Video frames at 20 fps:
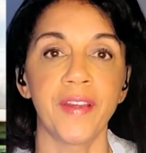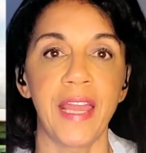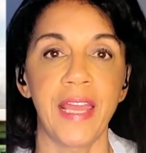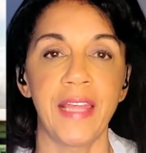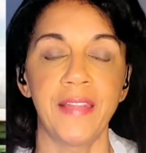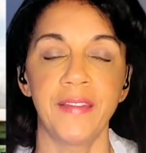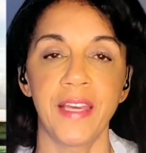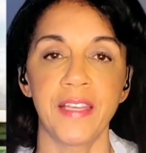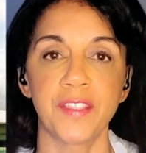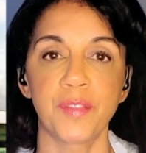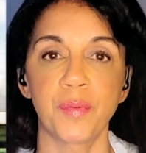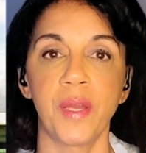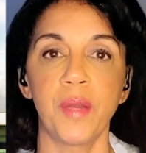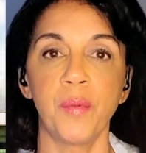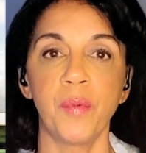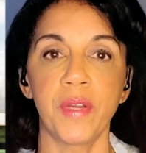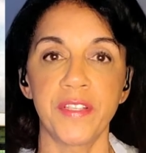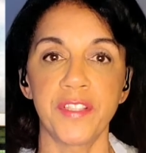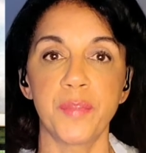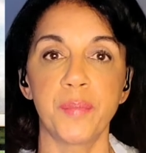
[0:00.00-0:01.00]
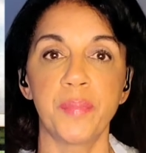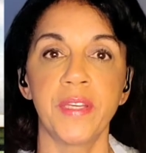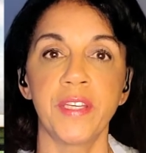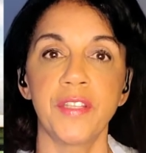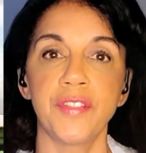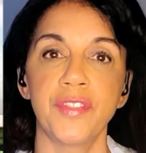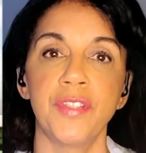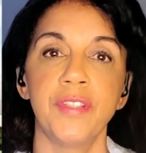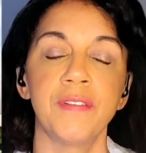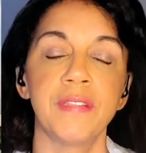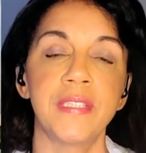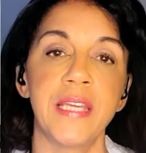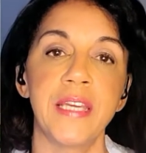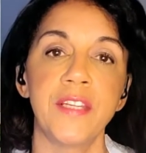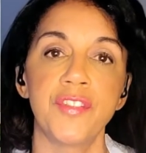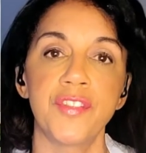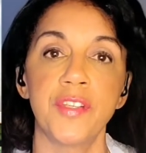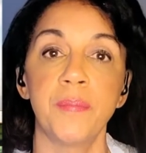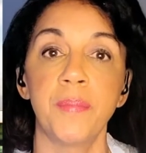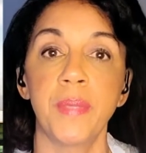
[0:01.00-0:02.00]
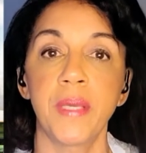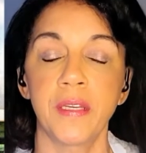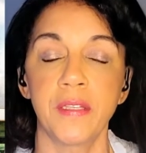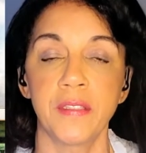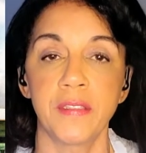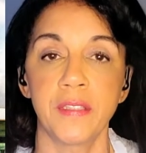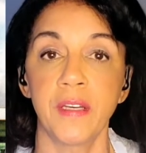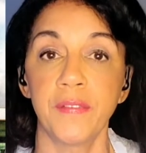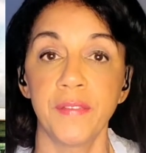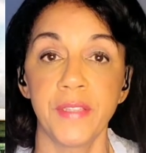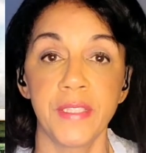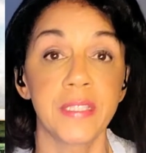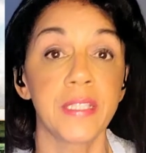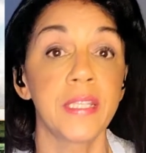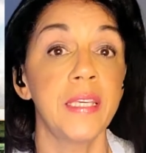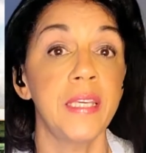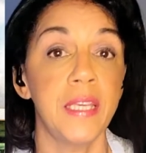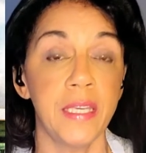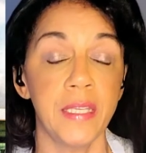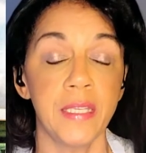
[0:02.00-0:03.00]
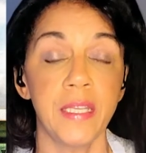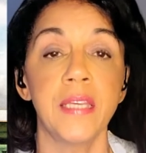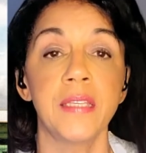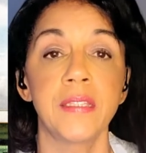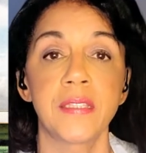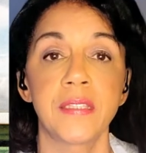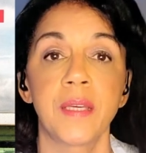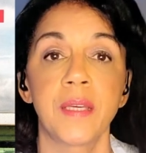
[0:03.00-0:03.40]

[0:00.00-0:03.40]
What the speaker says: and that's why I wanted to bring it to your attention, because obviously it is